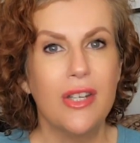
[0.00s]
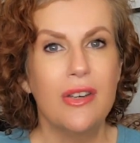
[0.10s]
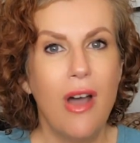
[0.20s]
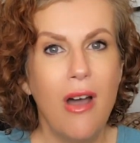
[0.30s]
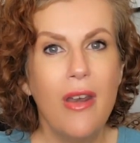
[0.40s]
to
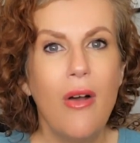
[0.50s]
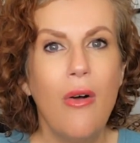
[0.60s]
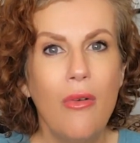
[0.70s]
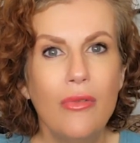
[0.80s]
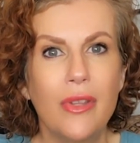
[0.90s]
not
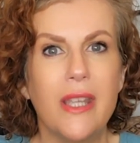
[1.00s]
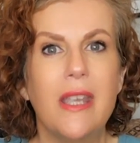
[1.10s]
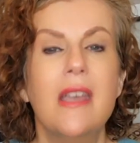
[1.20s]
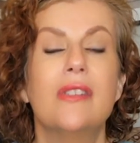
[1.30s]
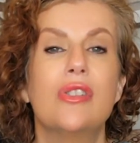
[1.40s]

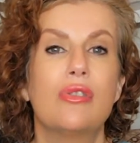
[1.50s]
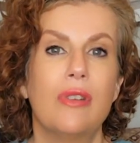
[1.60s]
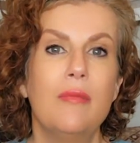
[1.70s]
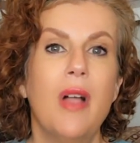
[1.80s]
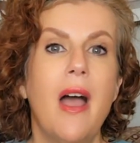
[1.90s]
only
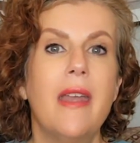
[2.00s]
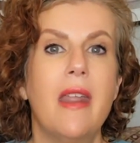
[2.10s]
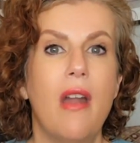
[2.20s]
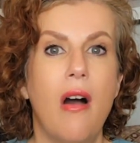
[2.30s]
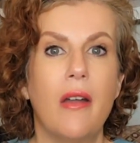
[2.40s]
streamline
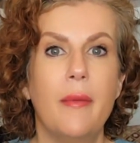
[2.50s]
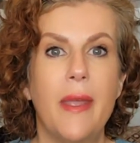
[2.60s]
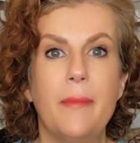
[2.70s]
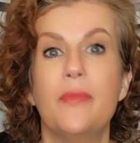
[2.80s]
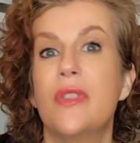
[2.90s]
and
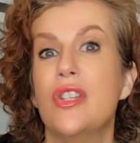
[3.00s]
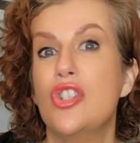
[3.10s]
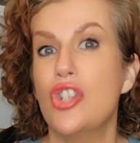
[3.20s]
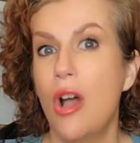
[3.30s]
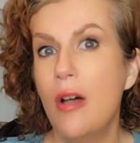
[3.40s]
automate the
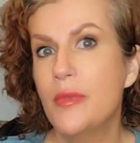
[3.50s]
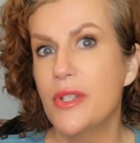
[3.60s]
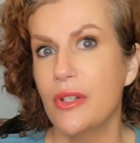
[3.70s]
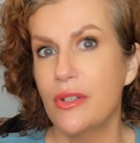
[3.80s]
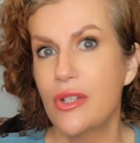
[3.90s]
job
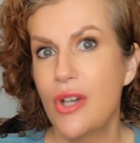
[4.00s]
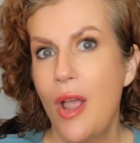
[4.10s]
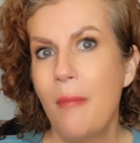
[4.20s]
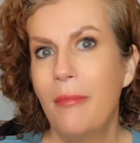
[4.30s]
search,